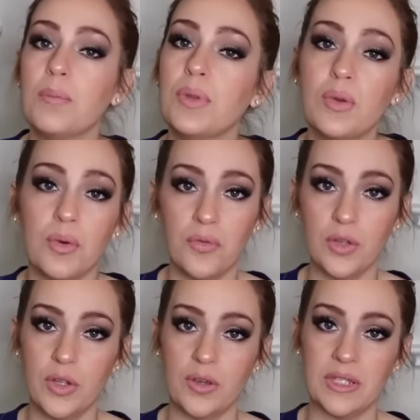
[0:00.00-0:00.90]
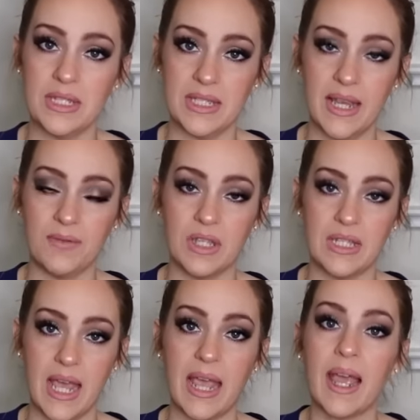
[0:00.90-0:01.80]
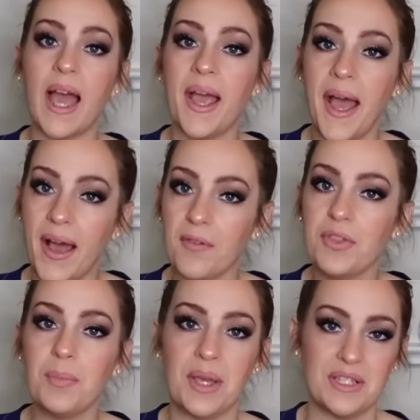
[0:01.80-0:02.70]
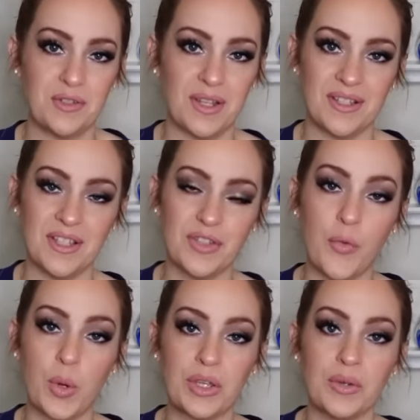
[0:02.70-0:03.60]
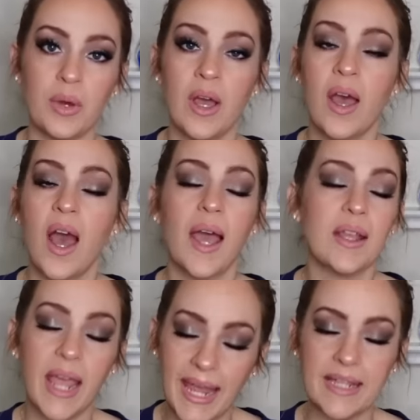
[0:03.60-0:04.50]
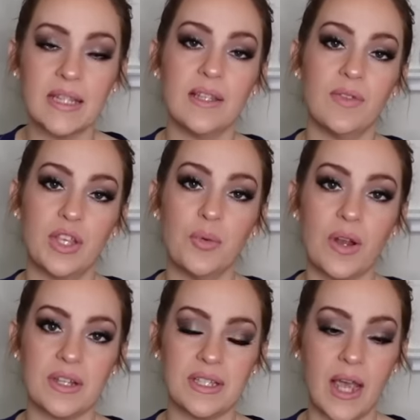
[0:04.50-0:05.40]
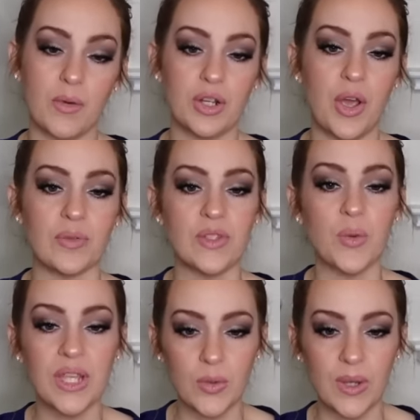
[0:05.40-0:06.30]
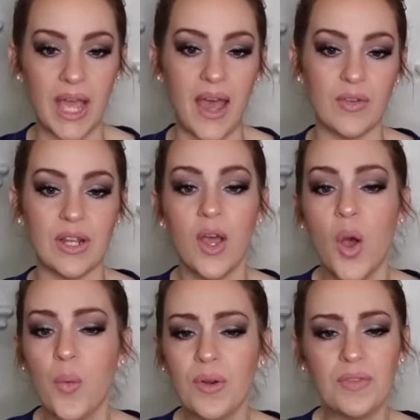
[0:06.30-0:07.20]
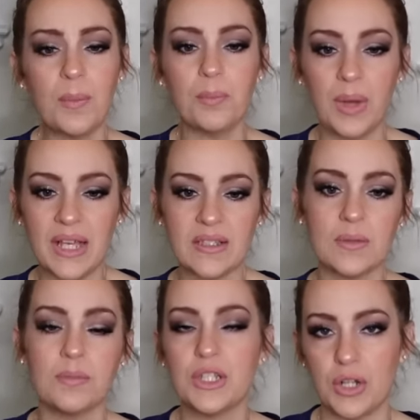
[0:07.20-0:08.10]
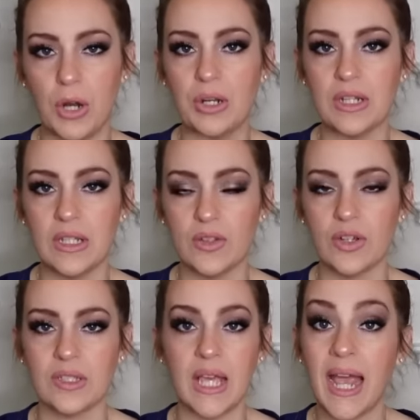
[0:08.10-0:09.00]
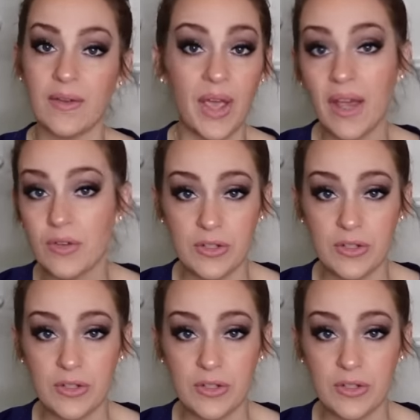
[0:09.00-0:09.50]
beautiful looks to save the day. I have the best dress list for you. I hate leaving you on a sour note, so here we have it. One of the best maternity looks I have ever